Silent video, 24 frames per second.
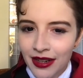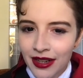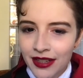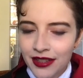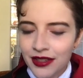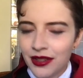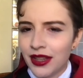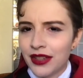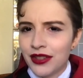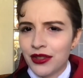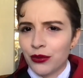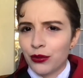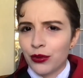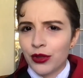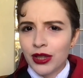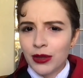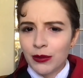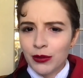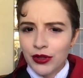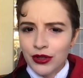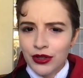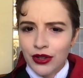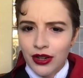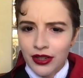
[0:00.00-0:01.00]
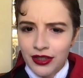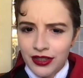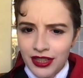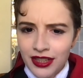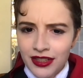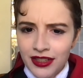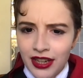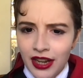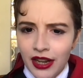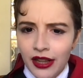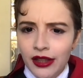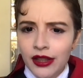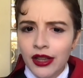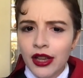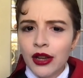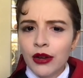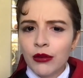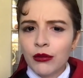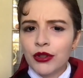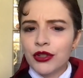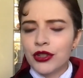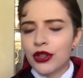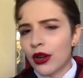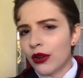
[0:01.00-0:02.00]
So that's a really bizarre detail,
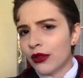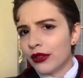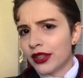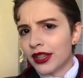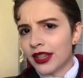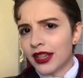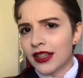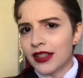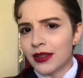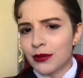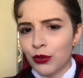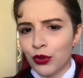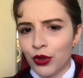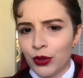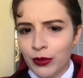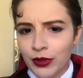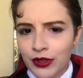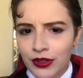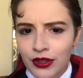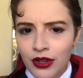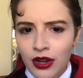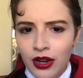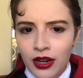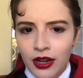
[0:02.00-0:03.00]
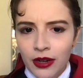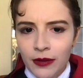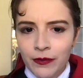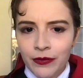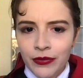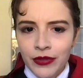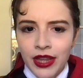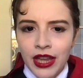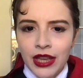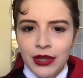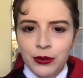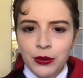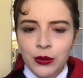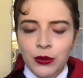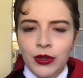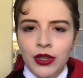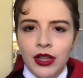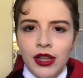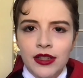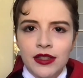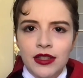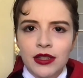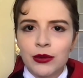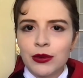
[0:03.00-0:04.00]
which only gets more bizarre, as we
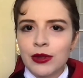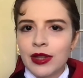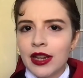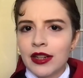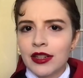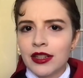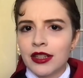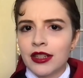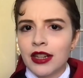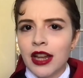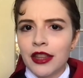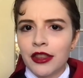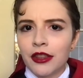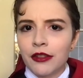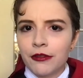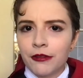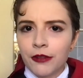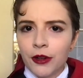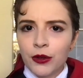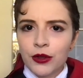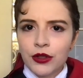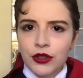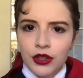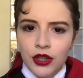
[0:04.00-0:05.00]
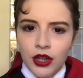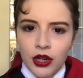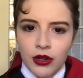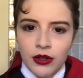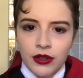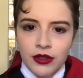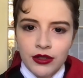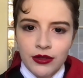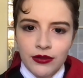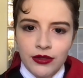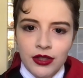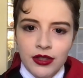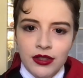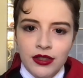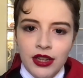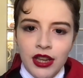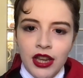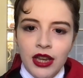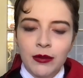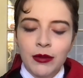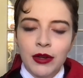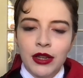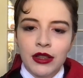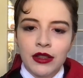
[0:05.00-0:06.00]
realize this was actually not the first occurrence of this
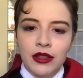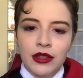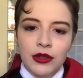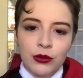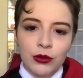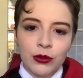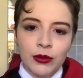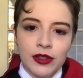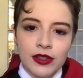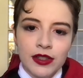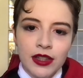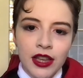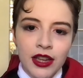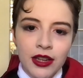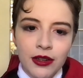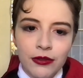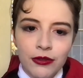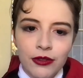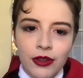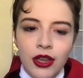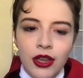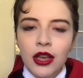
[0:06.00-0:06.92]
type in this woman's life.